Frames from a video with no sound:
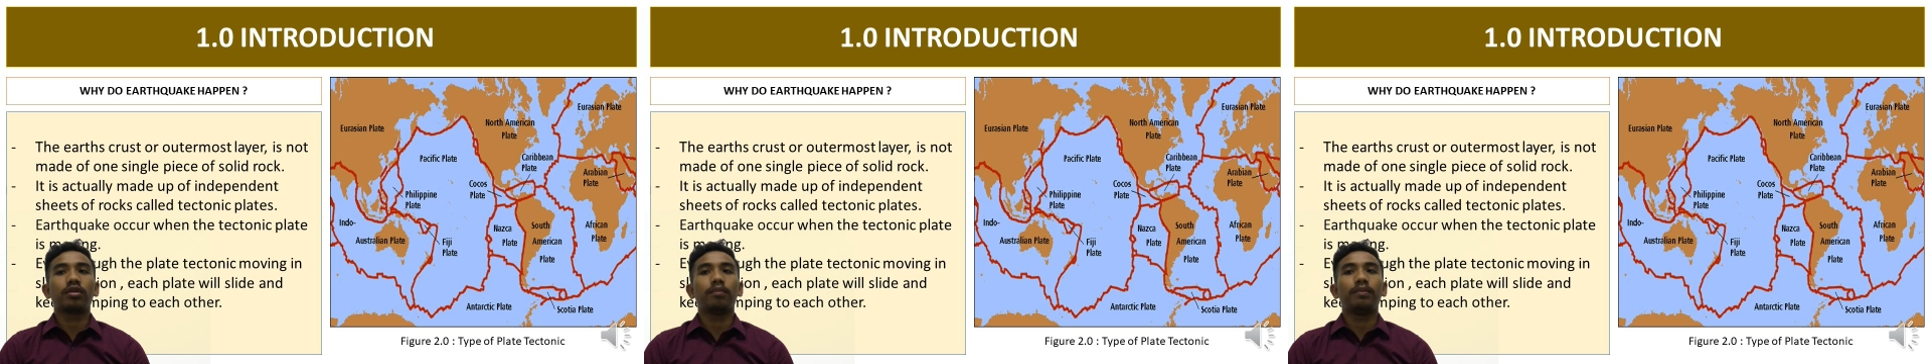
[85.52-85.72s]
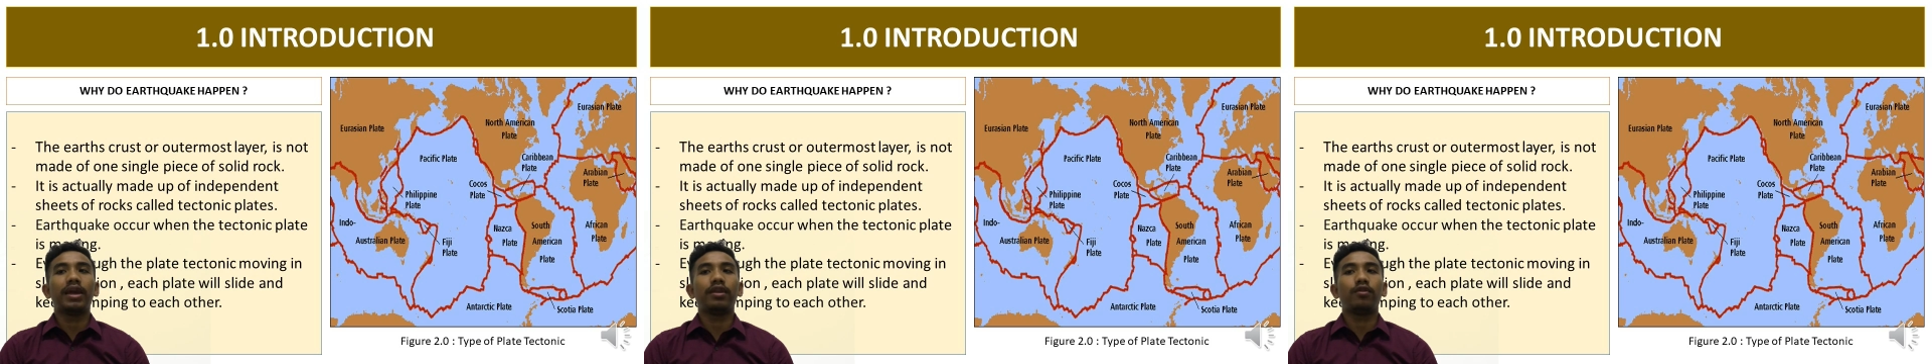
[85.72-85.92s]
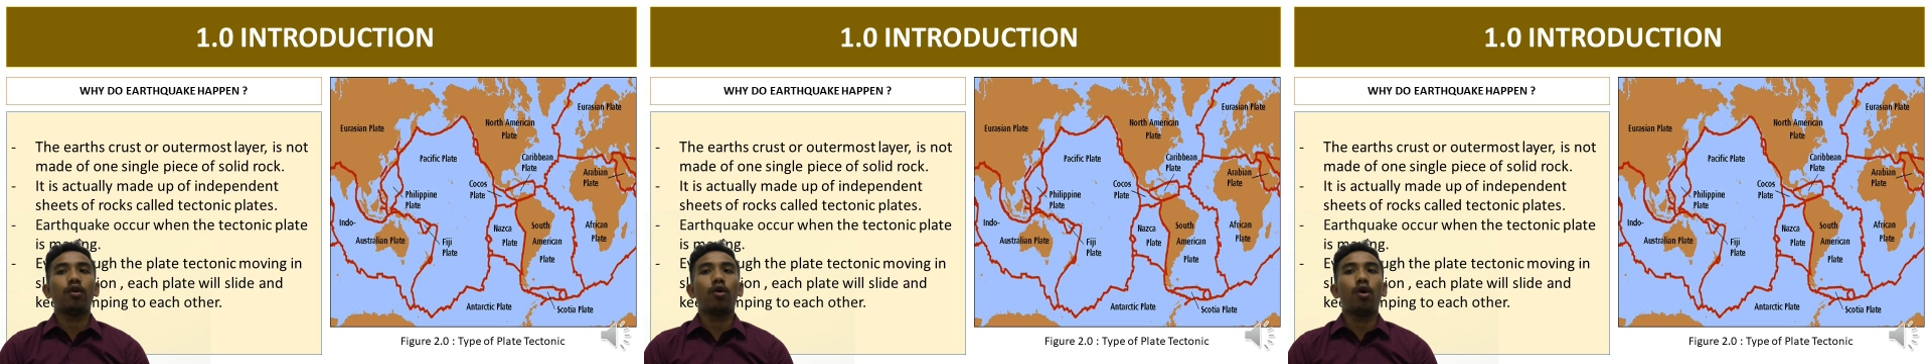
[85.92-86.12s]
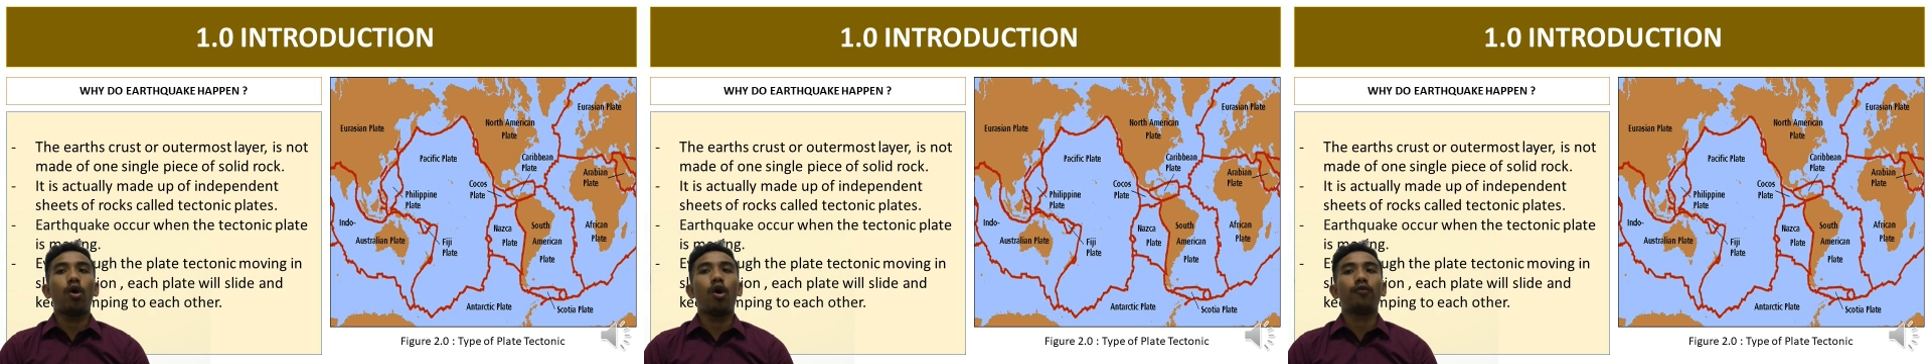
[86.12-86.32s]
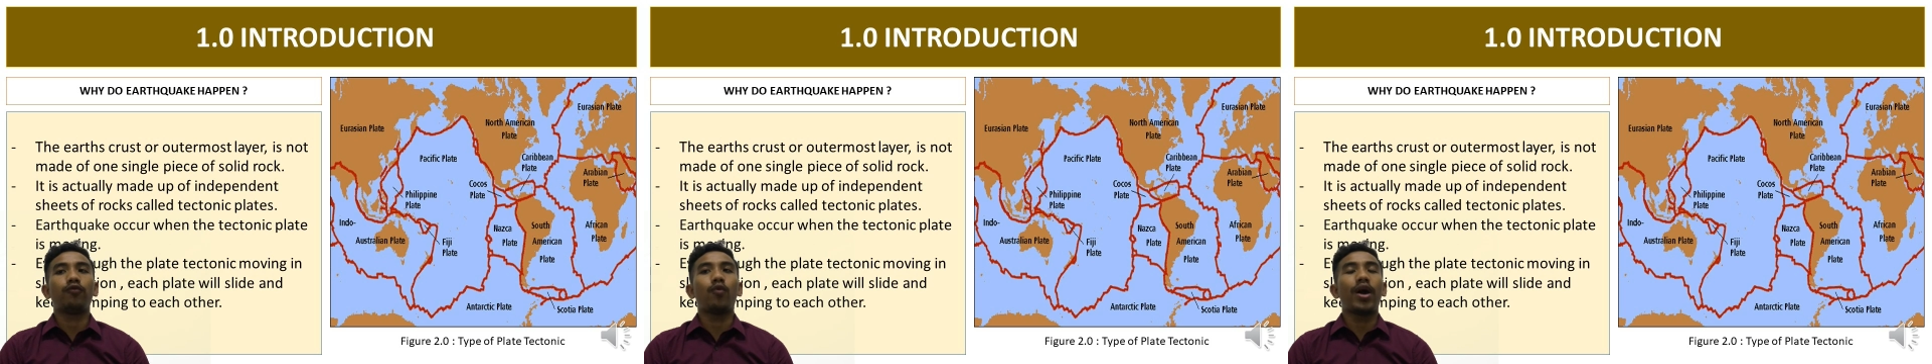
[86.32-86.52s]
made
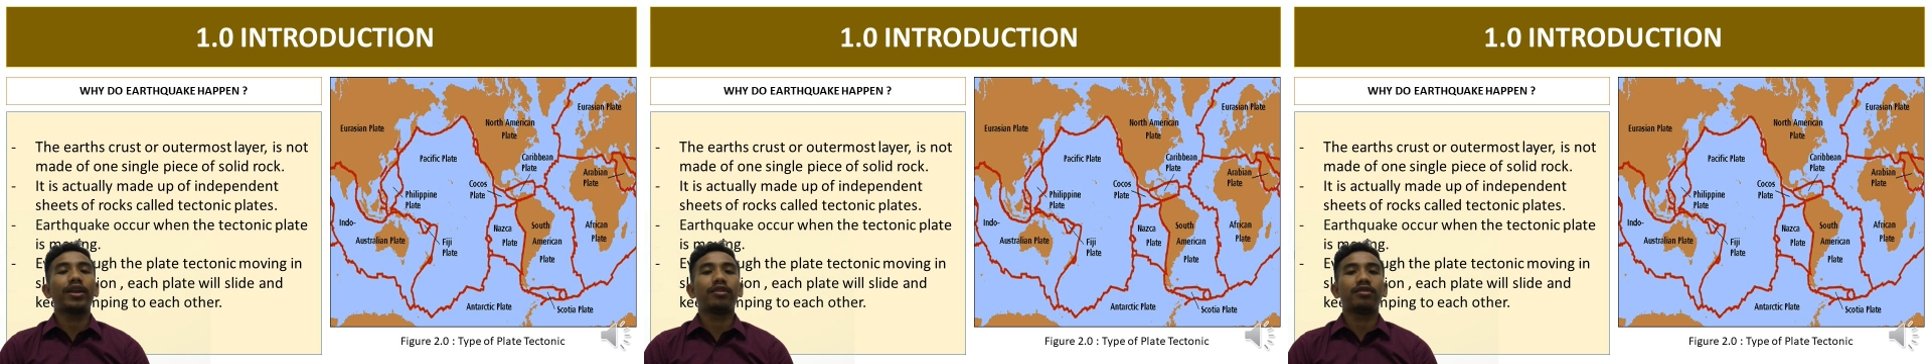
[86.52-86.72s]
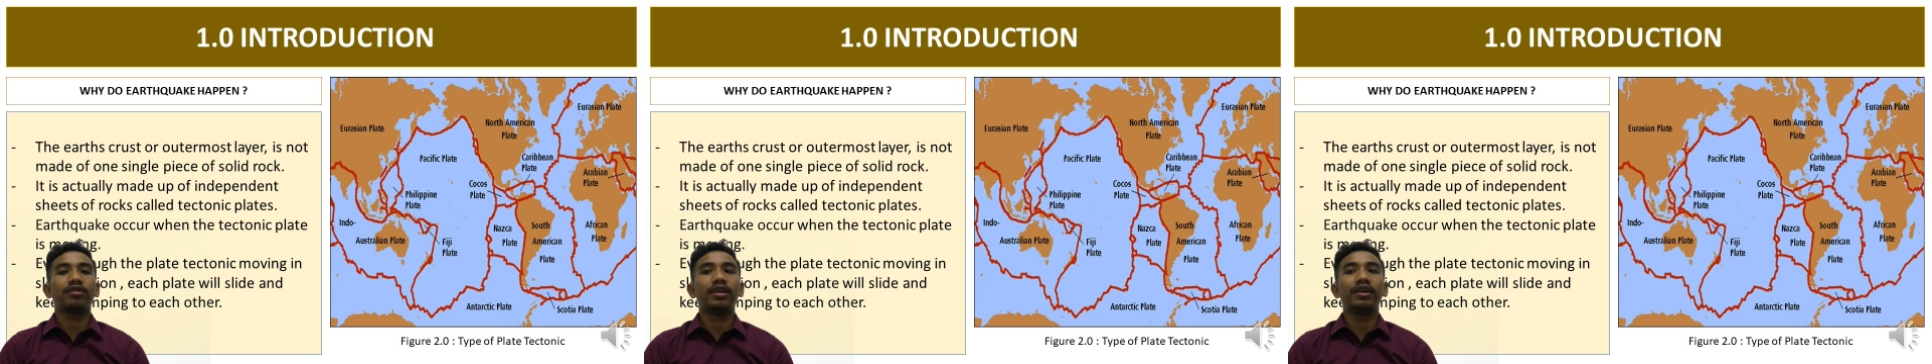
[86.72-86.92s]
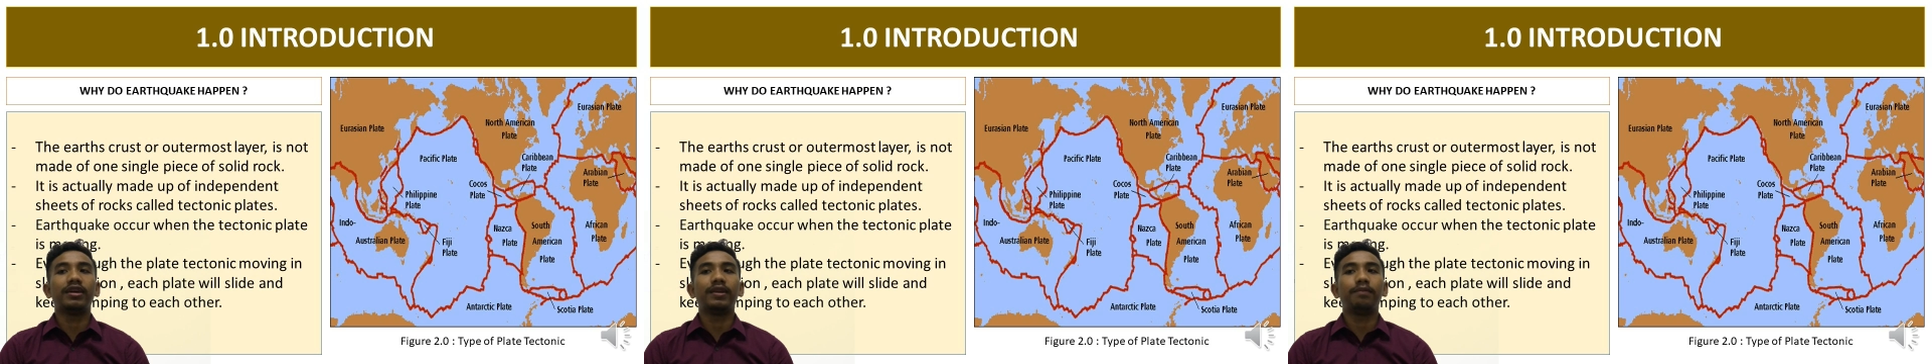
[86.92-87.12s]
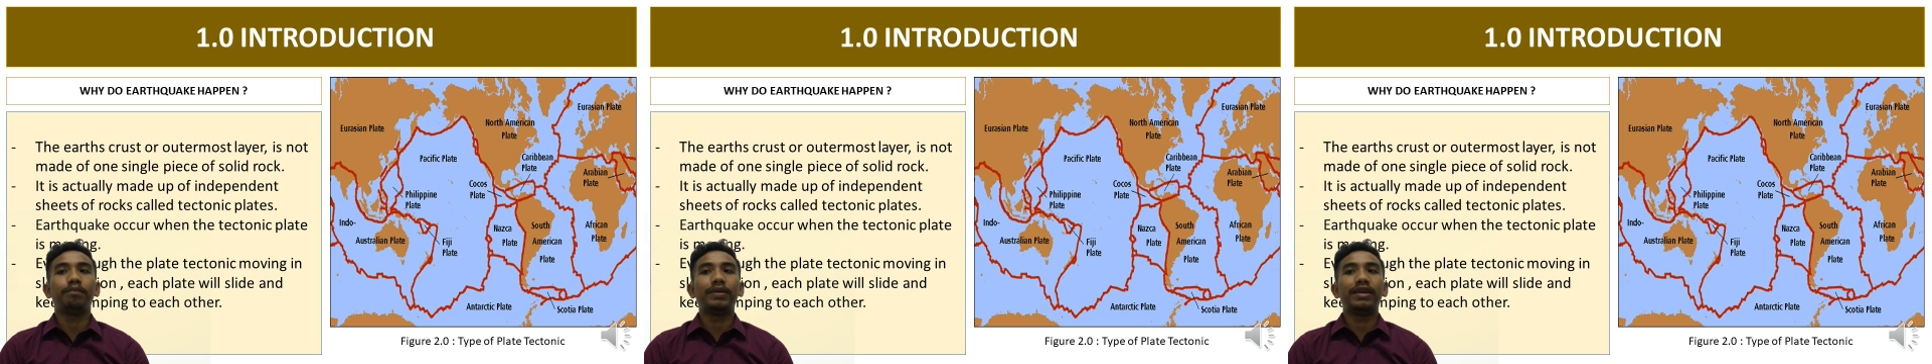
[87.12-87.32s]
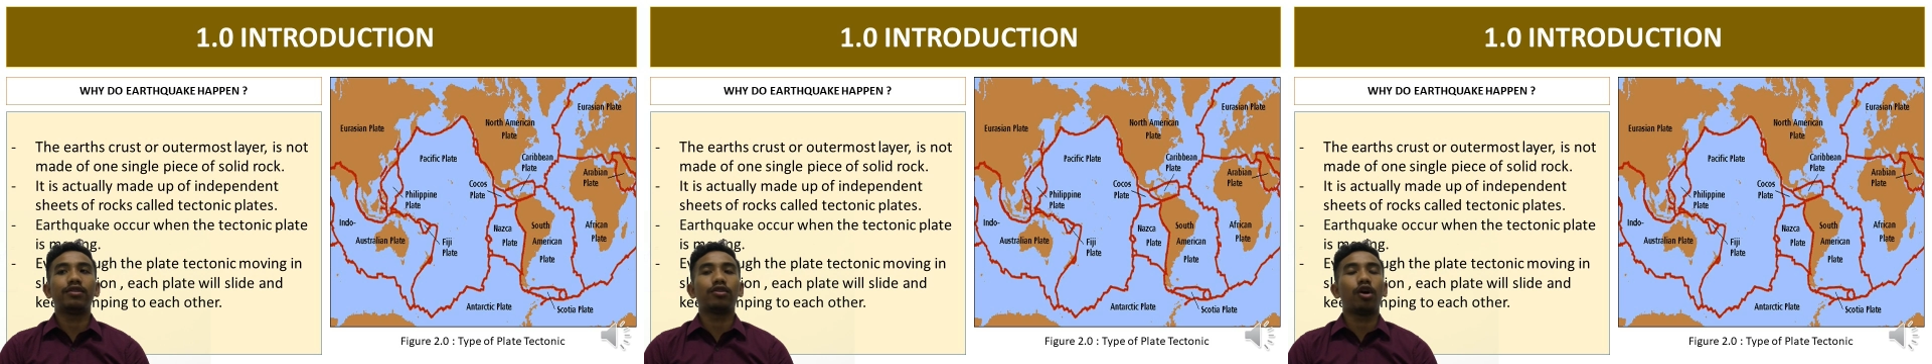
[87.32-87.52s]
of one single
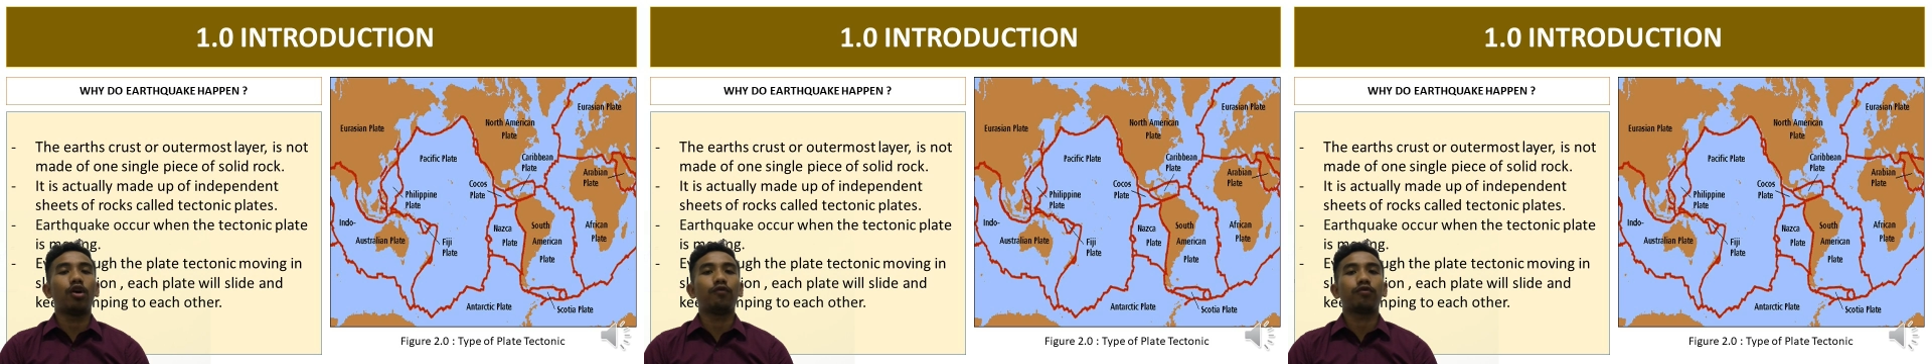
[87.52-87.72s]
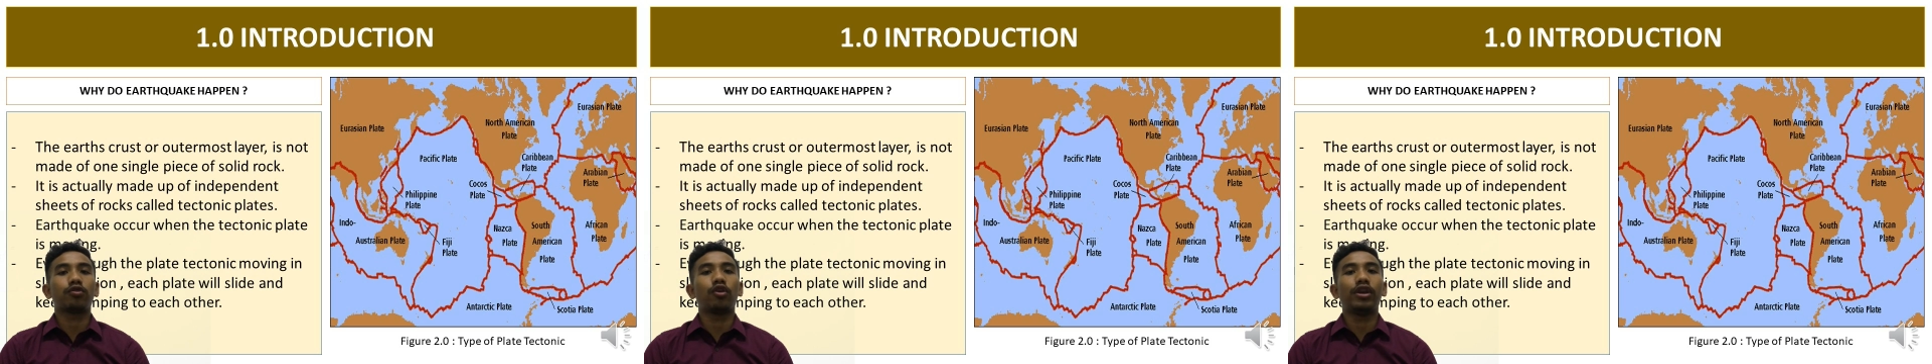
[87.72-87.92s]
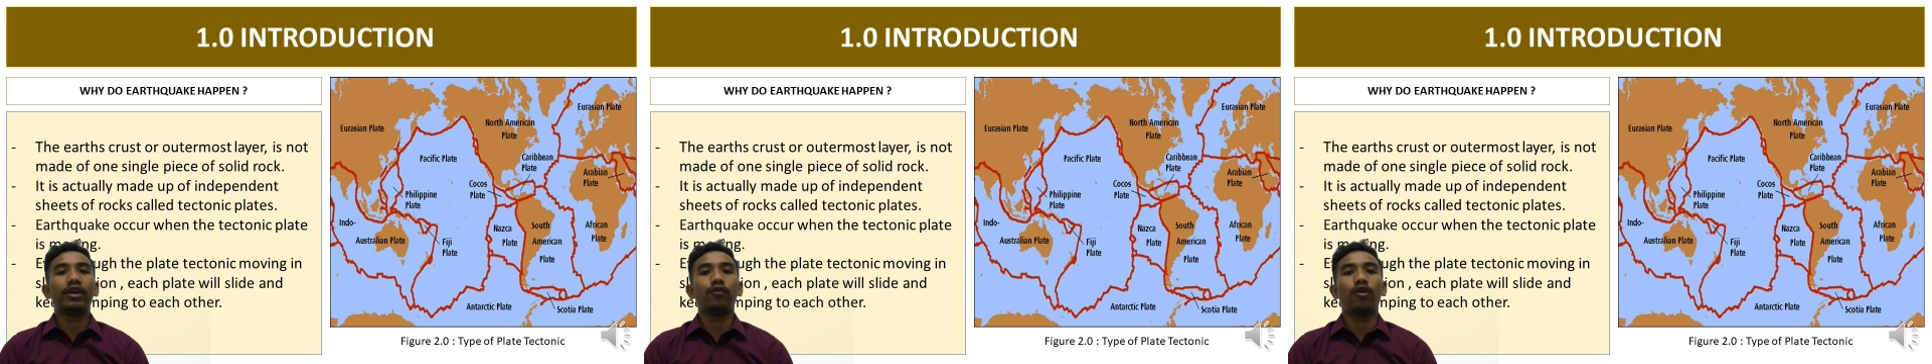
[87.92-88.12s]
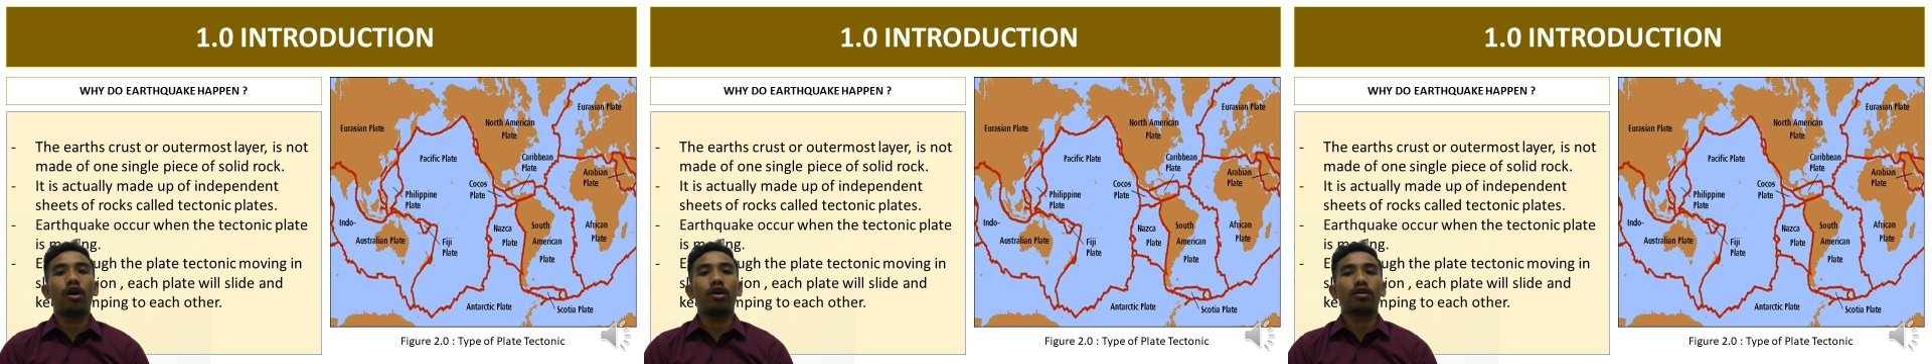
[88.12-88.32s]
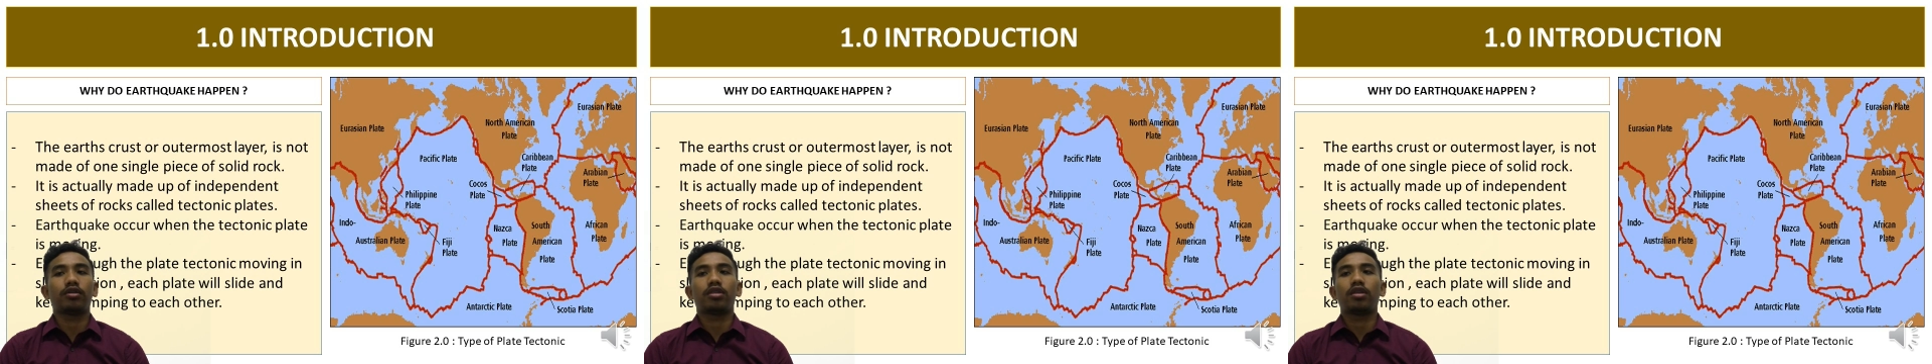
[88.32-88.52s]
piece of solid rock.